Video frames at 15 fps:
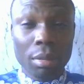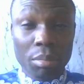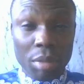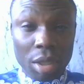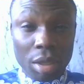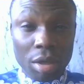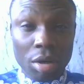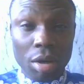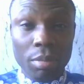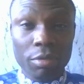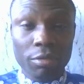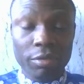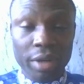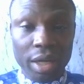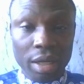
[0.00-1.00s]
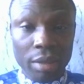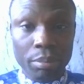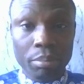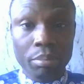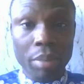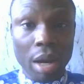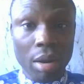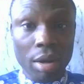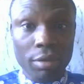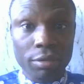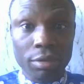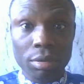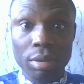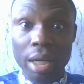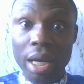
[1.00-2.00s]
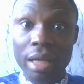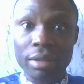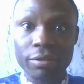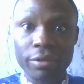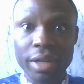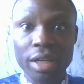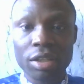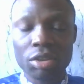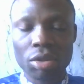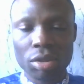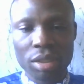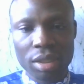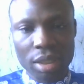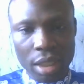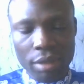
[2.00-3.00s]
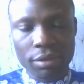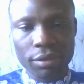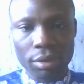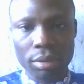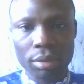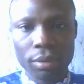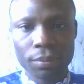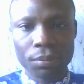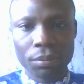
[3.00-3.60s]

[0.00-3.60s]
become very powerful and very successful,